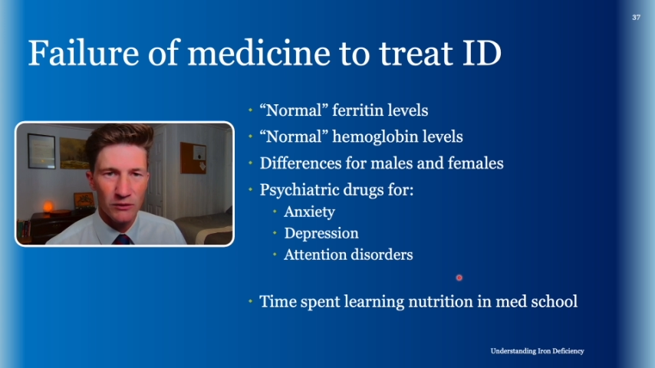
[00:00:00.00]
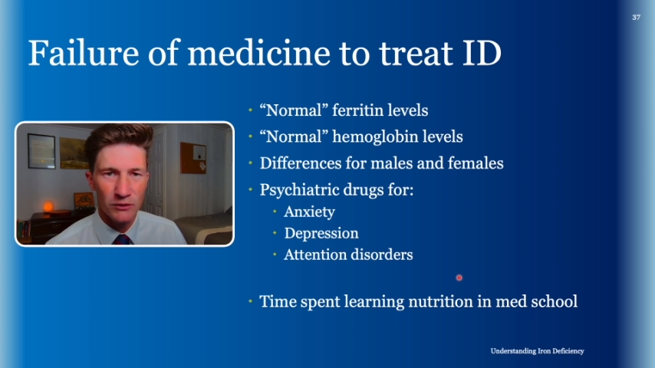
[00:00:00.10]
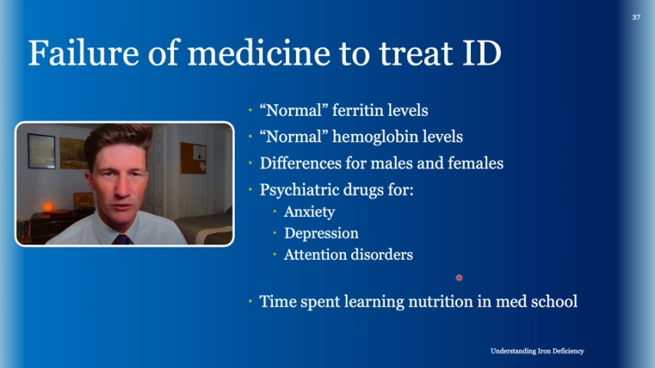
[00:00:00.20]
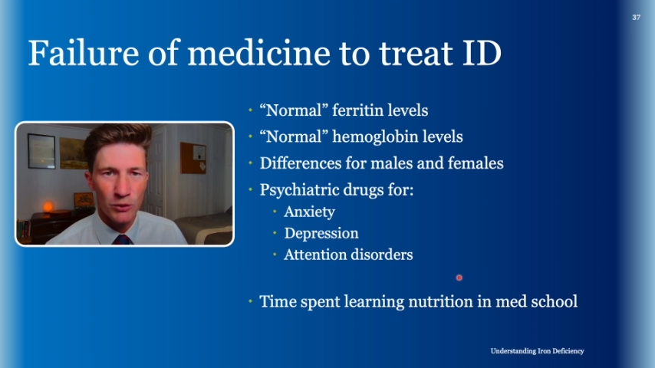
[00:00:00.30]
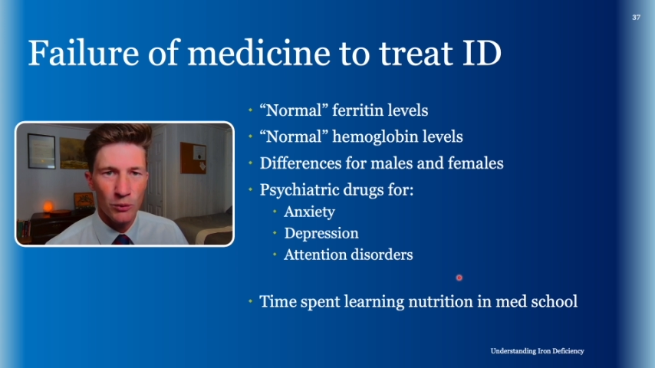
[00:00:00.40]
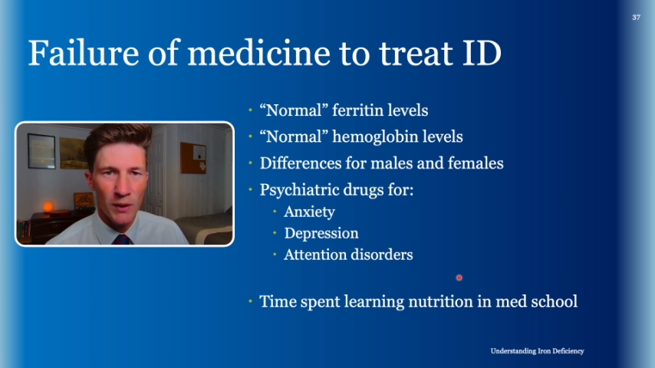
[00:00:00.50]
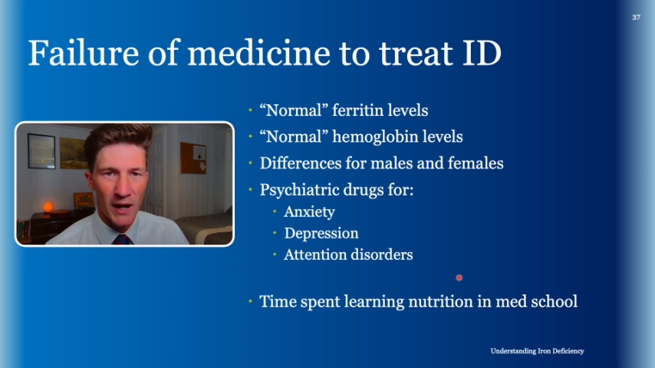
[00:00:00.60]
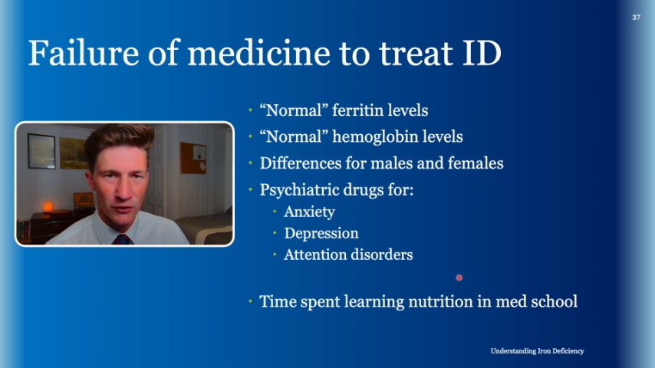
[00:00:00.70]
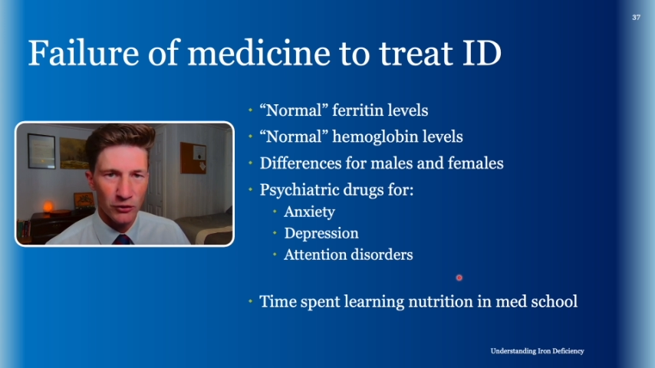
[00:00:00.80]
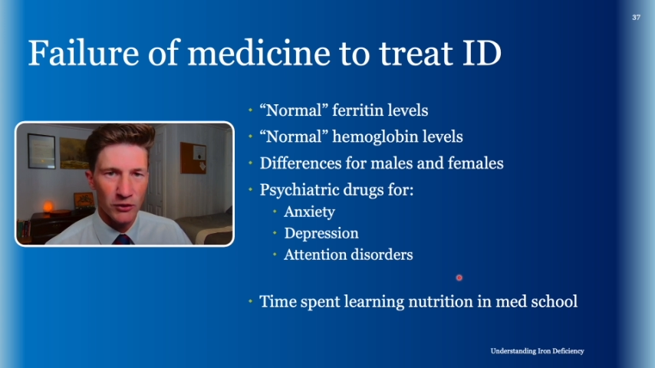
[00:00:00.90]
to
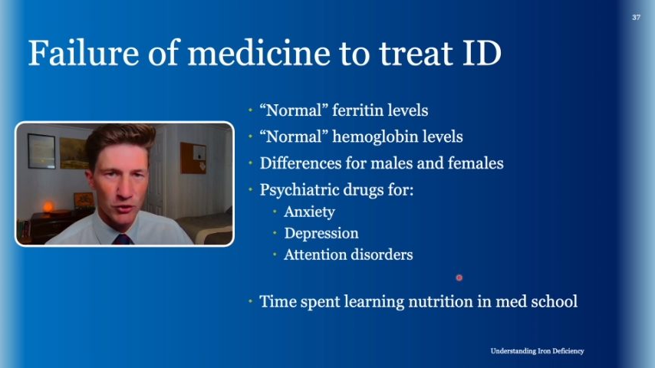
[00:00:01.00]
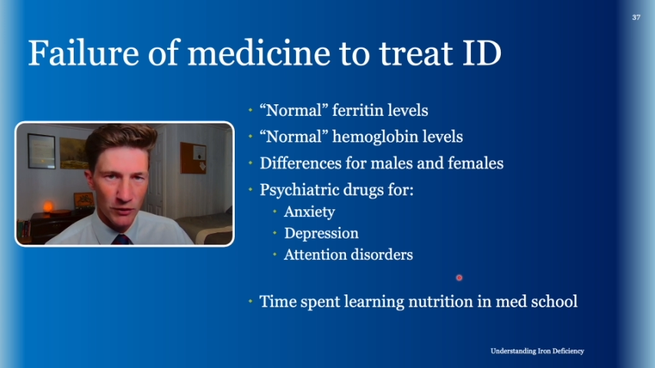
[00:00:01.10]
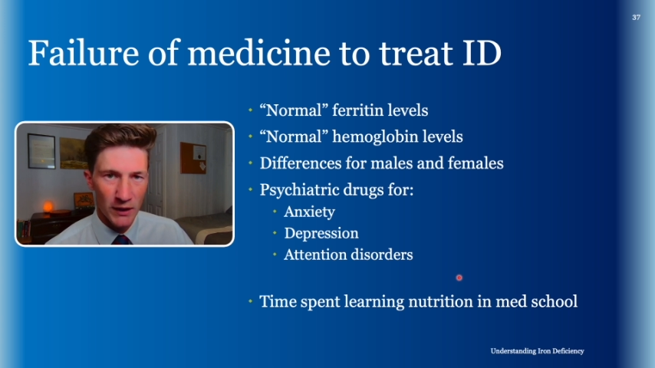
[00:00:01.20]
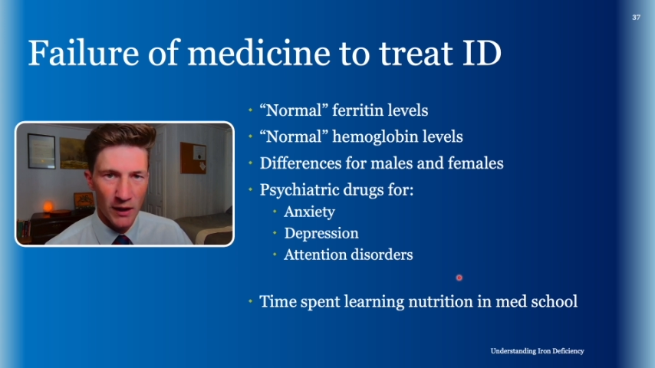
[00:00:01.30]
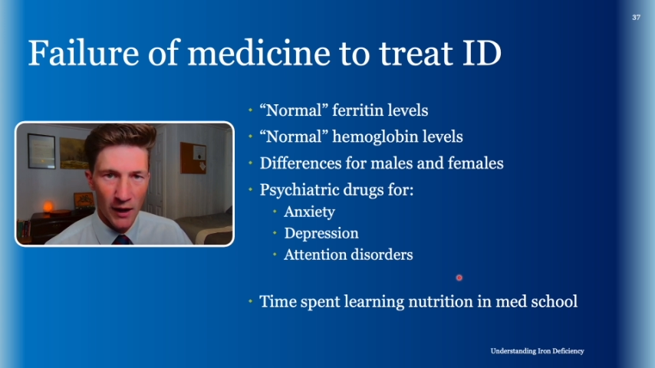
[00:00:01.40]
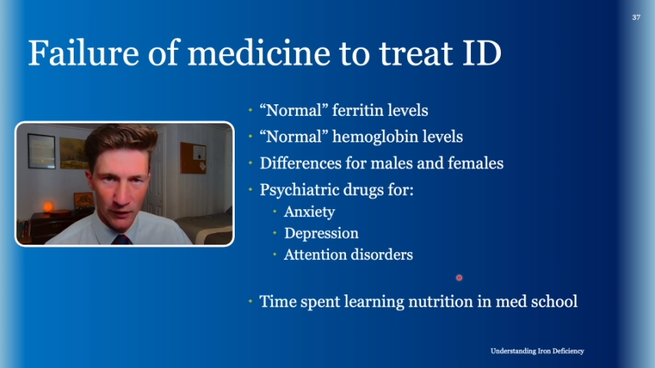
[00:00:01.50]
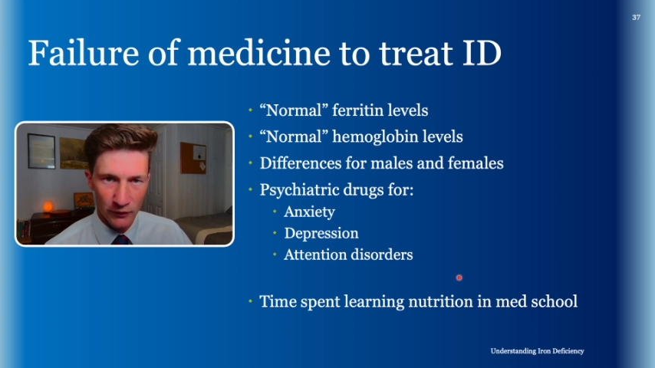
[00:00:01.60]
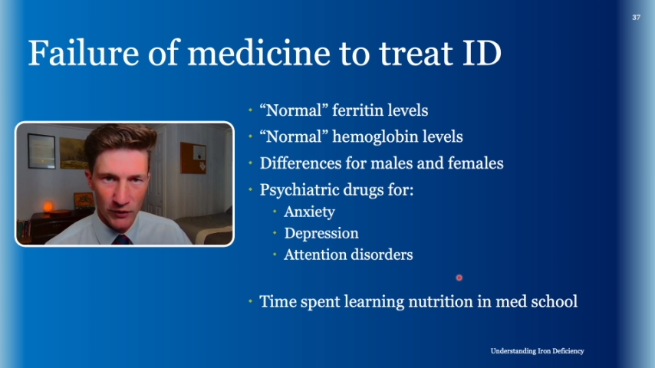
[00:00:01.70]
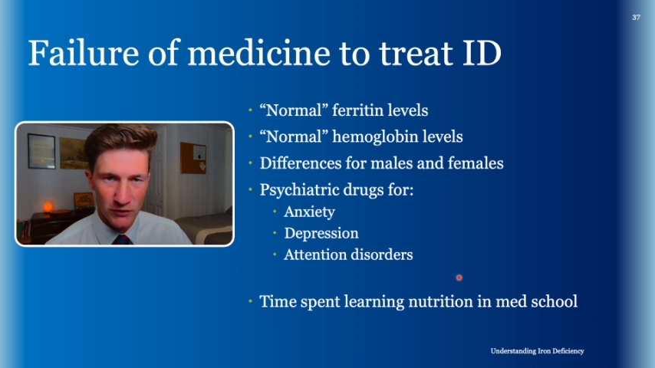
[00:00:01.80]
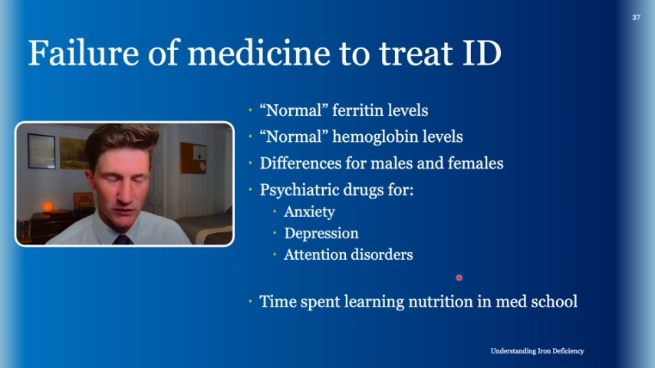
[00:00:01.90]
actually treat iron
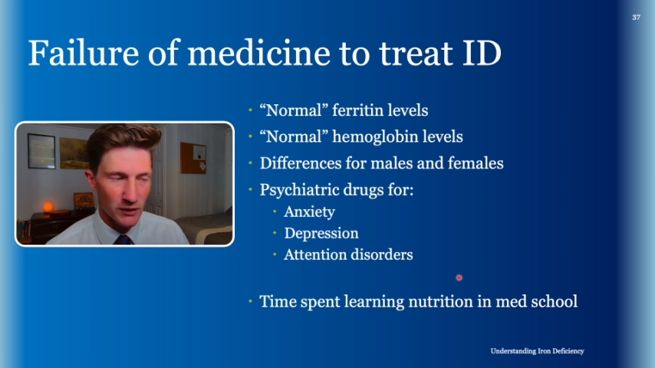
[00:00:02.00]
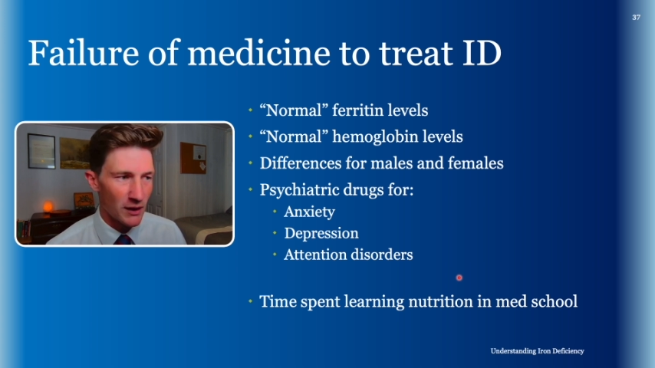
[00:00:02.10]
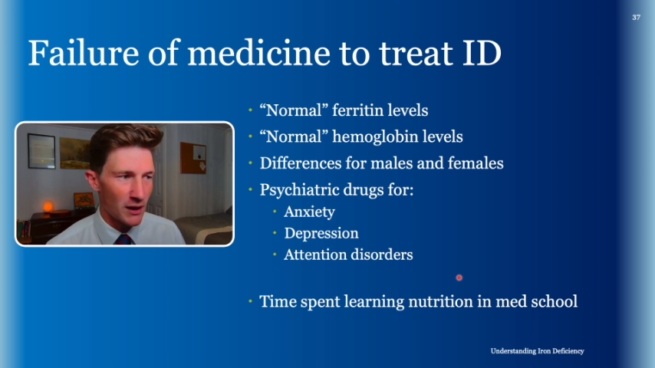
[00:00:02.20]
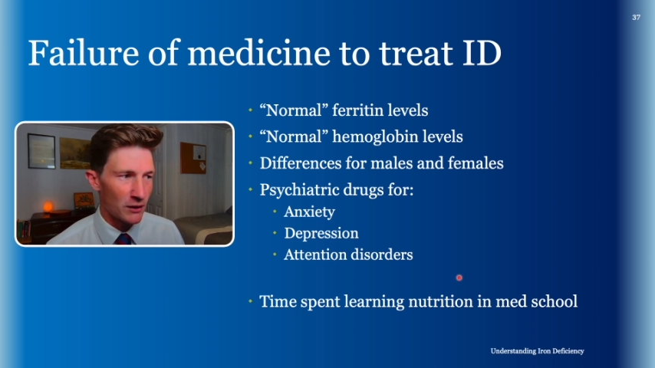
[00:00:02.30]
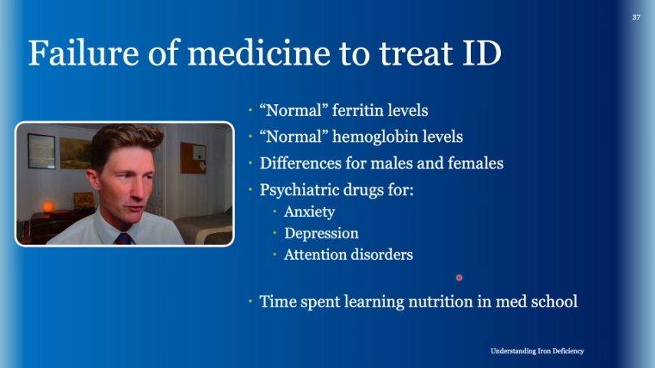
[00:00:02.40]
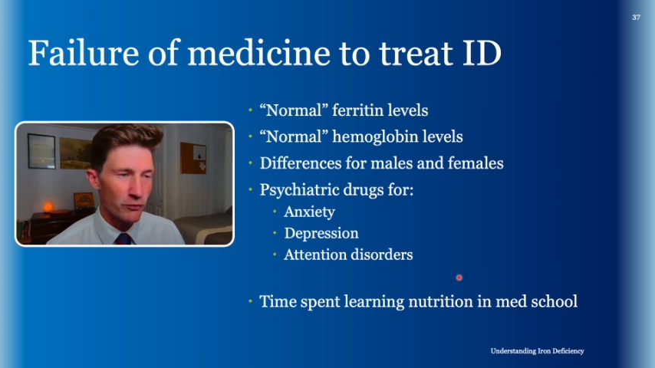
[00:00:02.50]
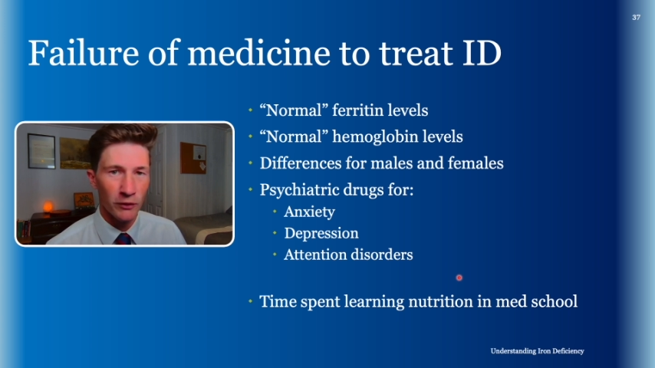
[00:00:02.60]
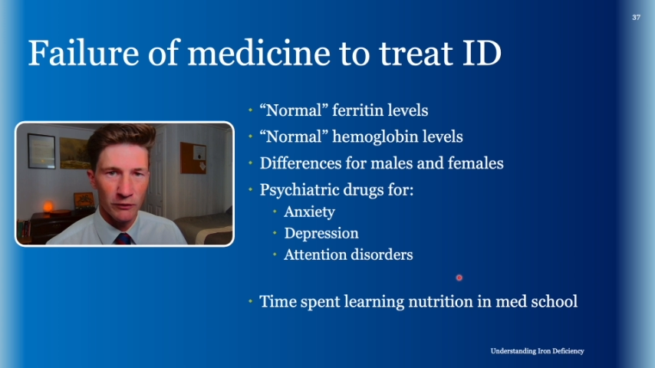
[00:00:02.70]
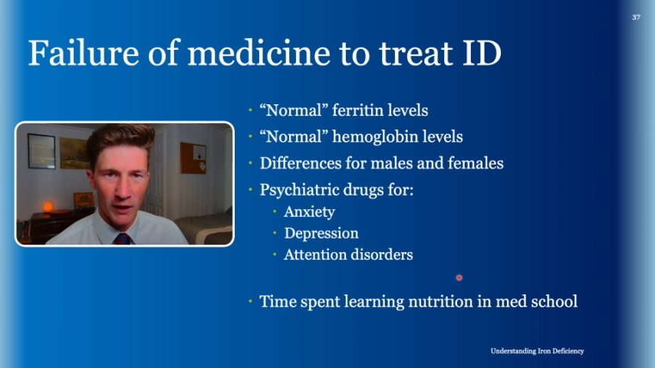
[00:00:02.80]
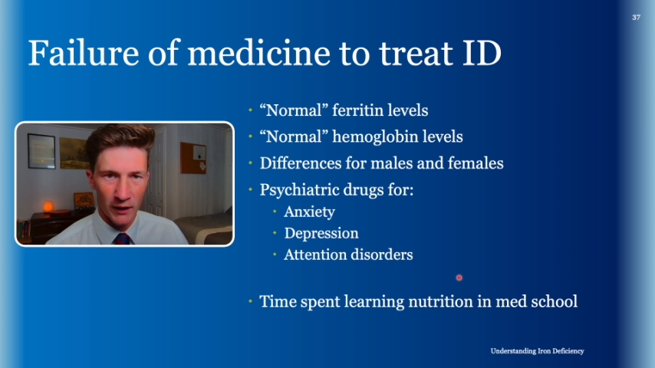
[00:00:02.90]
deficiency and to
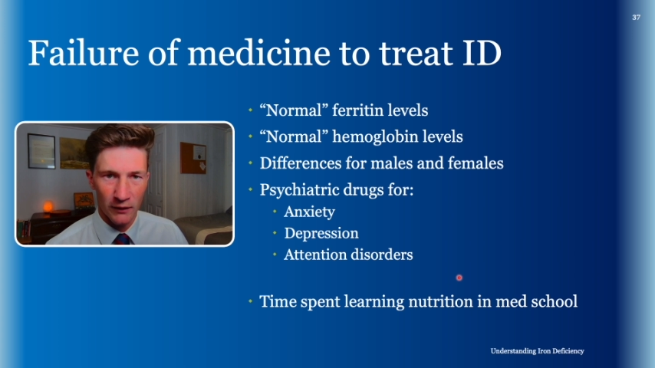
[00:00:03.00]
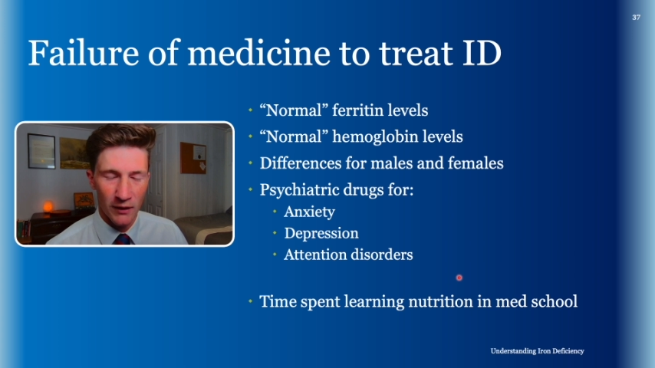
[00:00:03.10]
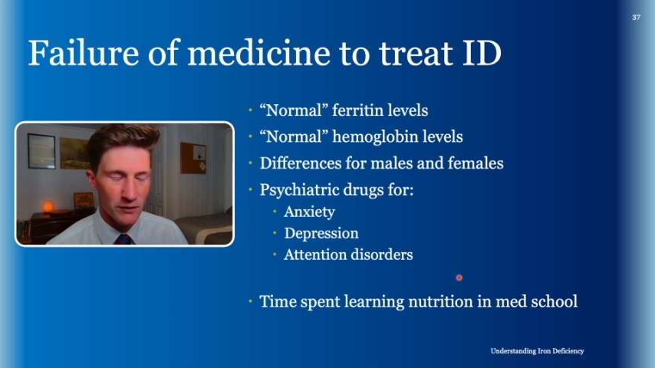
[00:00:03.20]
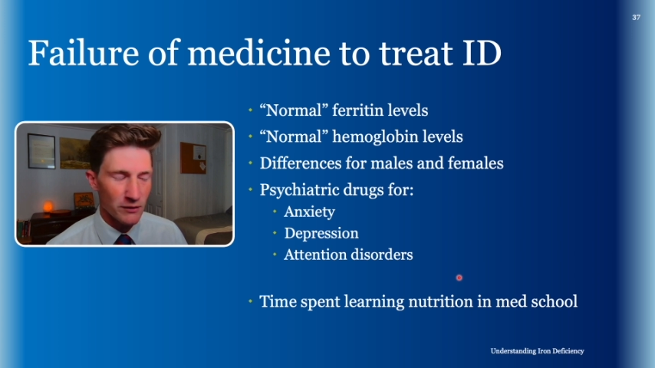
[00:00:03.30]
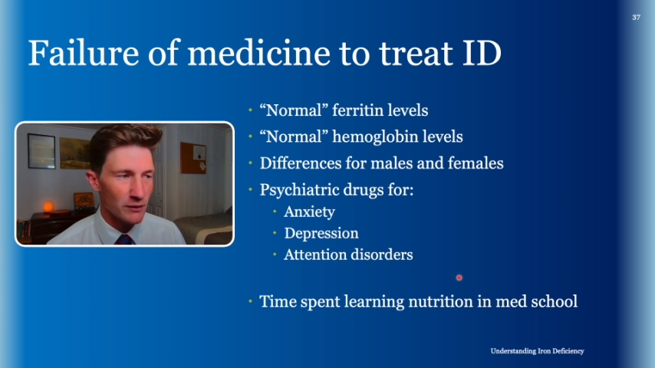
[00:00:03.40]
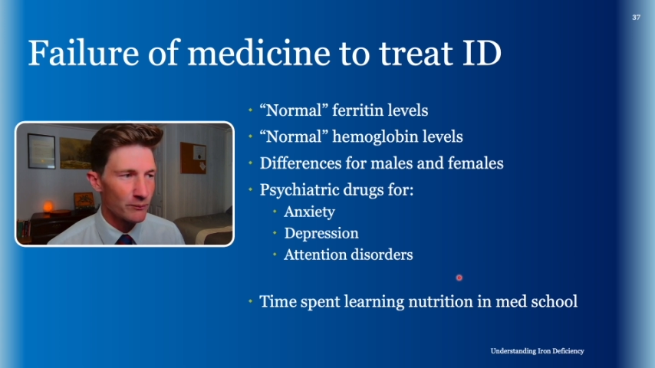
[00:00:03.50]
fully recognize it.